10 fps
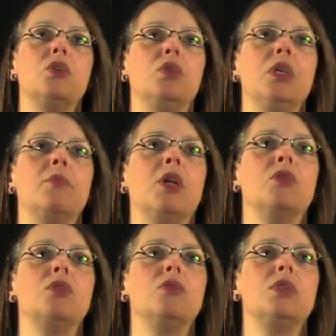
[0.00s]
ud
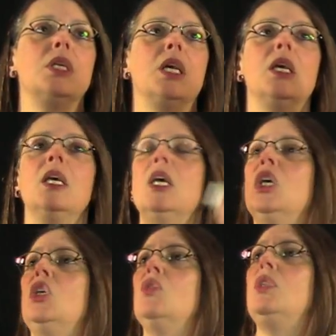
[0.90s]
minus u c.
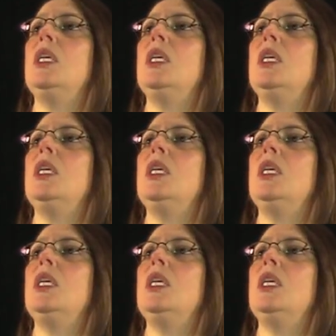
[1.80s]
u